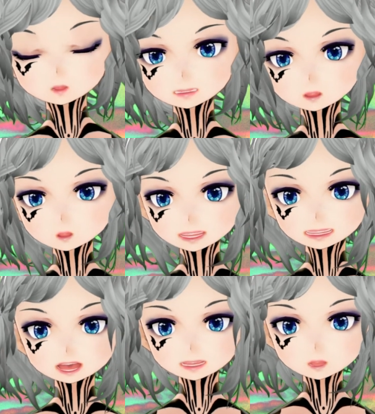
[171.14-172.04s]
Then you
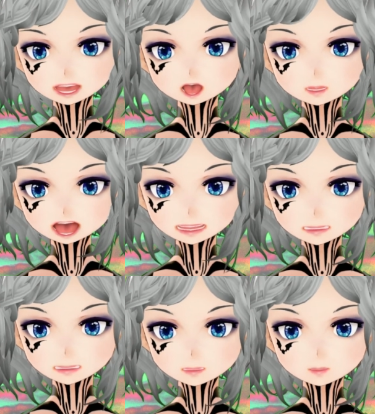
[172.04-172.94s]
take your
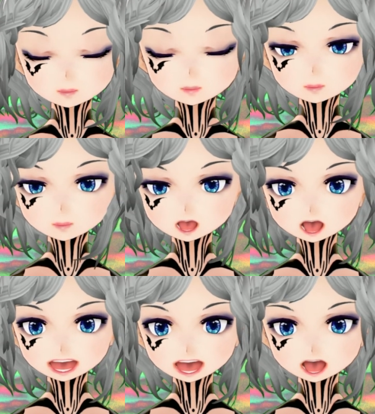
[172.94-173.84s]
lemongrass
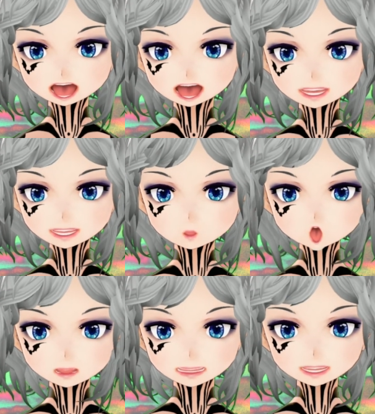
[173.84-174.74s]
and we
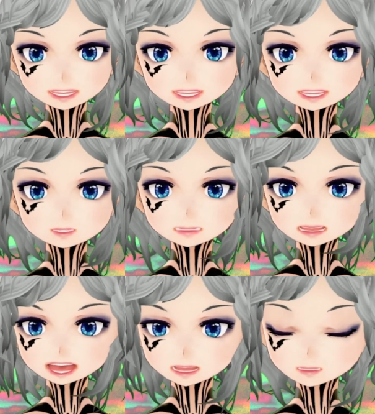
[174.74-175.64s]
wait, and you
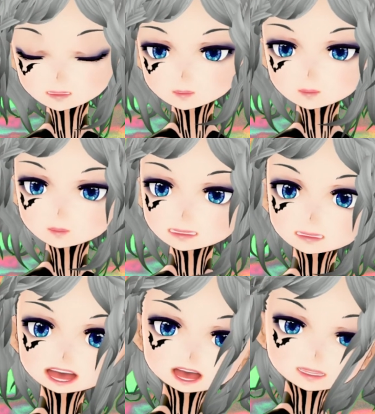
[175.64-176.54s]
cut it. Just
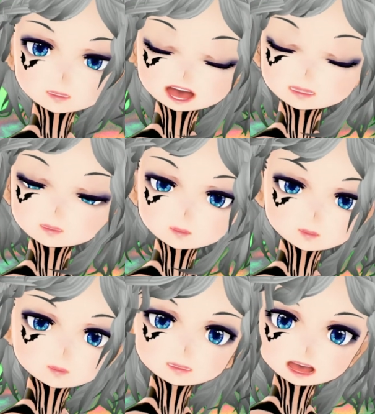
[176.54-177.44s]
cut it in like
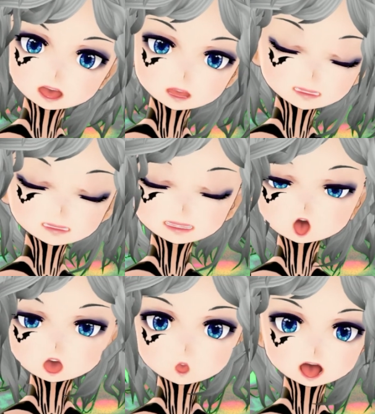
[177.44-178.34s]
a couple of small
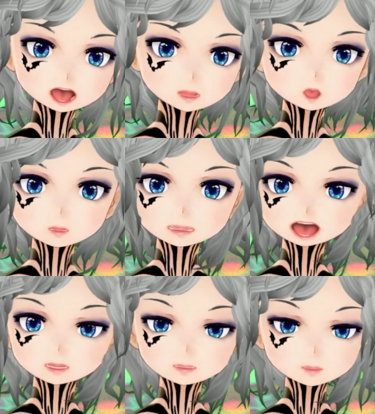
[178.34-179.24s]
parts and then cut it
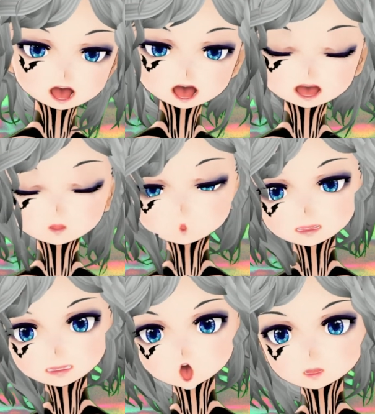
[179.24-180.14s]
in half.
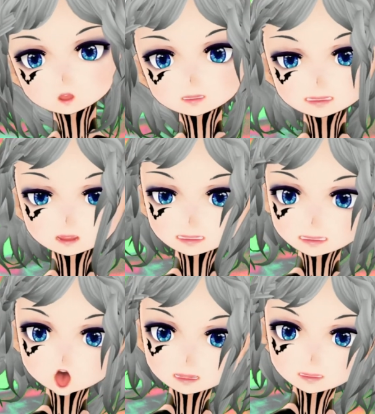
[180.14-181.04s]
Basically what we're going to do is just
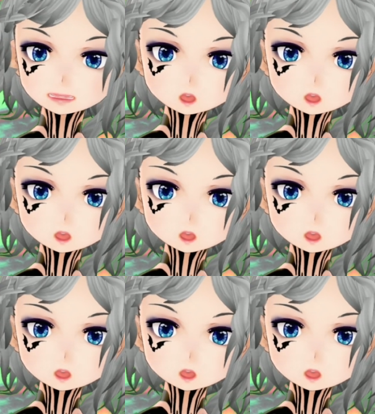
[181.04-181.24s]
put it on top of the